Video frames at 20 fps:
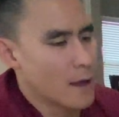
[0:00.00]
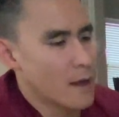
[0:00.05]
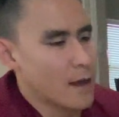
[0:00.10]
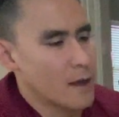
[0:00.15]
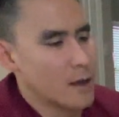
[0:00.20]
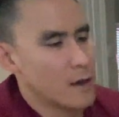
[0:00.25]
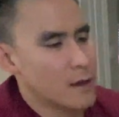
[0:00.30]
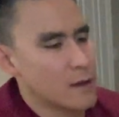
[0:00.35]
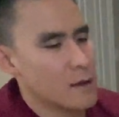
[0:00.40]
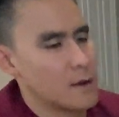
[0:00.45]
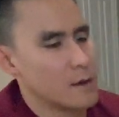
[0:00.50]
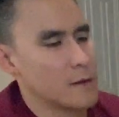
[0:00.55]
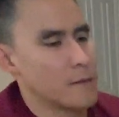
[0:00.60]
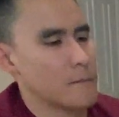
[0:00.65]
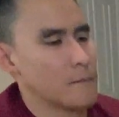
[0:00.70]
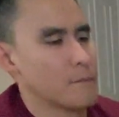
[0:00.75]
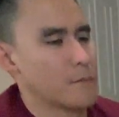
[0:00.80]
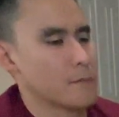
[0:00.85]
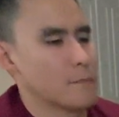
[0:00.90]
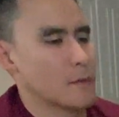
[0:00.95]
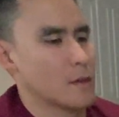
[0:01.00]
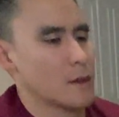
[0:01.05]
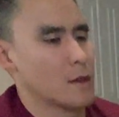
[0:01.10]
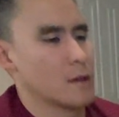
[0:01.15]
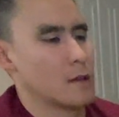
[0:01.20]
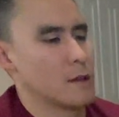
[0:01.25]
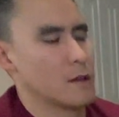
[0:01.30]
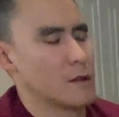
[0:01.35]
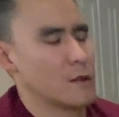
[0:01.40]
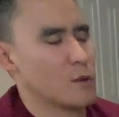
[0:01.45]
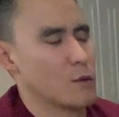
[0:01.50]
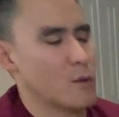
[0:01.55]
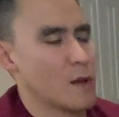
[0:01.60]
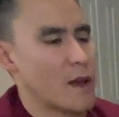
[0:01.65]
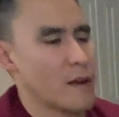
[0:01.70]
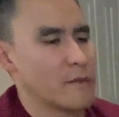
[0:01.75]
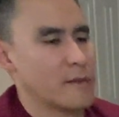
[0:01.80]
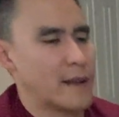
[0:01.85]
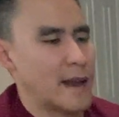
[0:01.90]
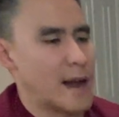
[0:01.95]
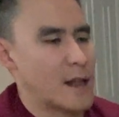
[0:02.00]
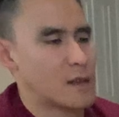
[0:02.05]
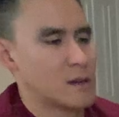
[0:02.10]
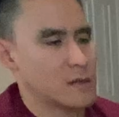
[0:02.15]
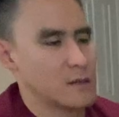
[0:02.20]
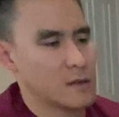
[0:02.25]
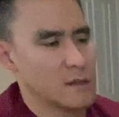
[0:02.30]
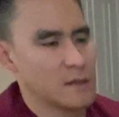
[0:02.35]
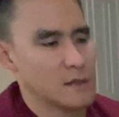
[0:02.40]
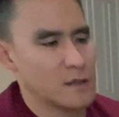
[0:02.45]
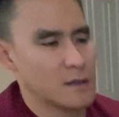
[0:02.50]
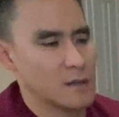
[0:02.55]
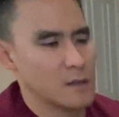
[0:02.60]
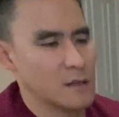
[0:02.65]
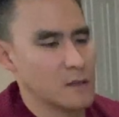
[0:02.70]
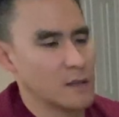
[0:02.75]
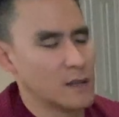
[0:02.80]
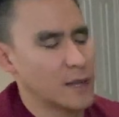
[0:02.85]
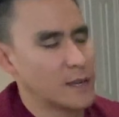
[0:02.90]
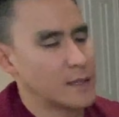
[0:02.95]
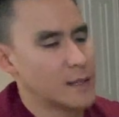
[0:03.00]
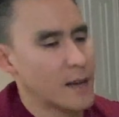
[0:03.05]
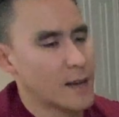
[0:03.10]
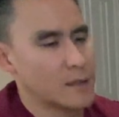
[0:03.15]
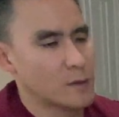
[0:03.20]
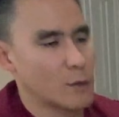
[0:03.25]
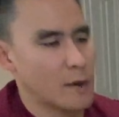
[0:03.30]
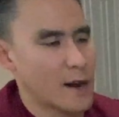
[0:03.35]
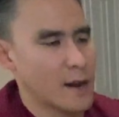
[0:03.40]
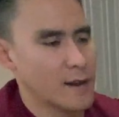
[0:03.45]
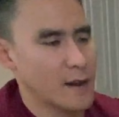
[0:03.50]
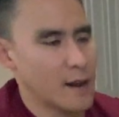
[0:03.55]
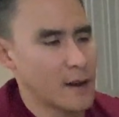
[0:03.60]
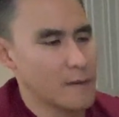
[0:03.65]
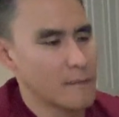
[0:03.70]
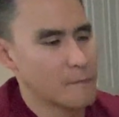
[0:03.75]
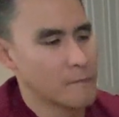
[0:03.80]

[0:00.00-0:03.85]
And do you have any allergies to latex or iodine?